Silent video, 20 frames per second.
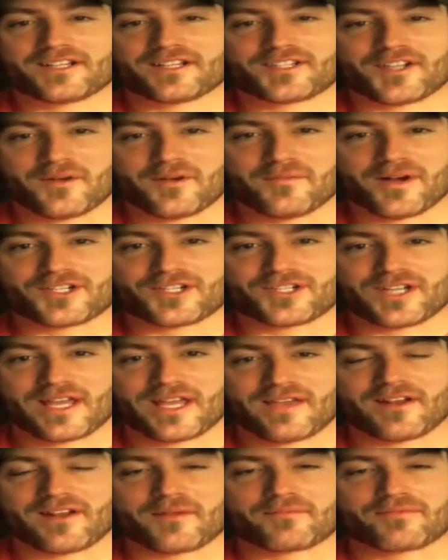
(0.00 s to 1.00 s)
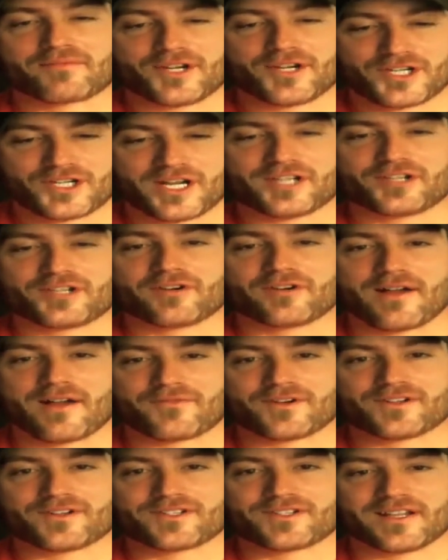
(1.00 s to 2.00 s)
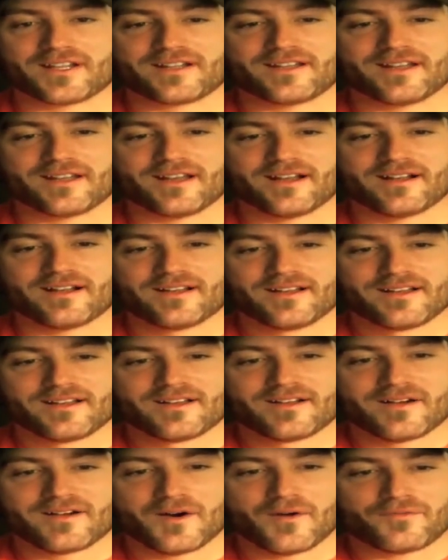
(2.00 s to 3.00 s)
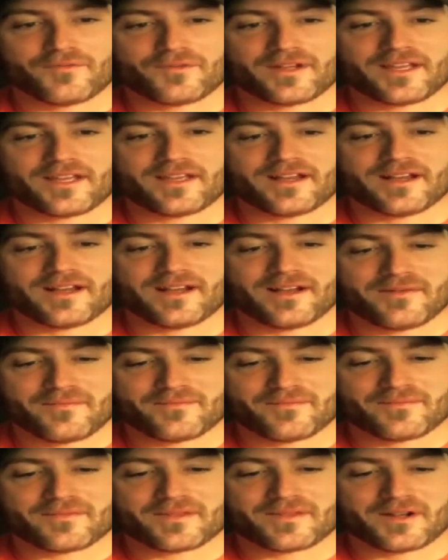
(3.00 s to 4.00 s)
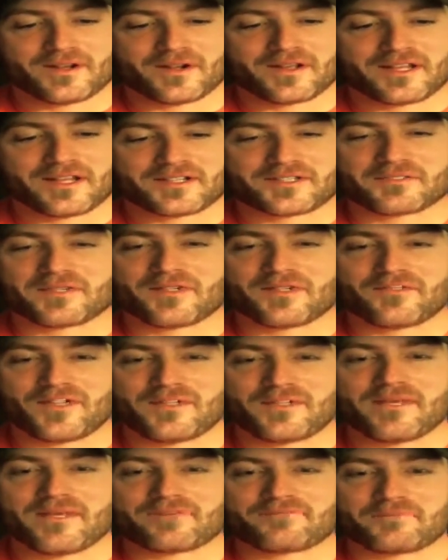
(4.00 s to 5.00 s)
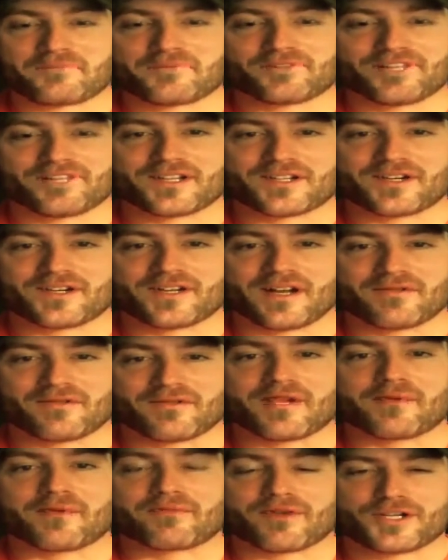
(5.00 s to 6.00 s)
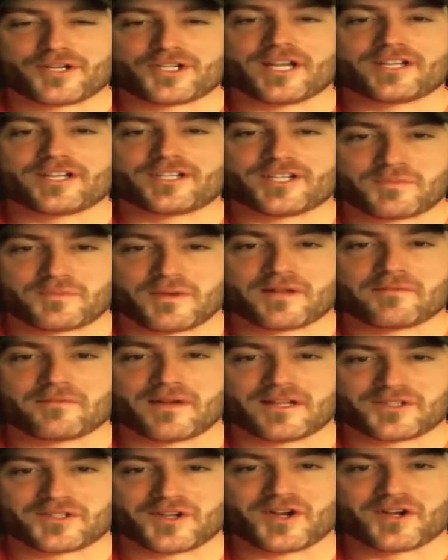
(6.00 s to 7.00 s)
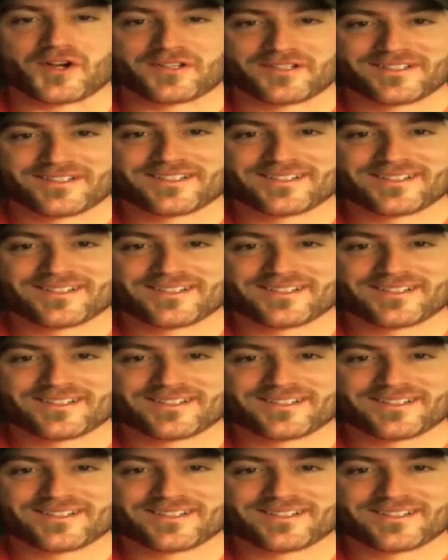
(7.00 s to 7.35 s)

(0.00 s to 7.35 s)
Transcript: it so much, David. I appreciate your efforts, and hopefully you get some good feedback from your listeners. I really appreciate you spinning my song.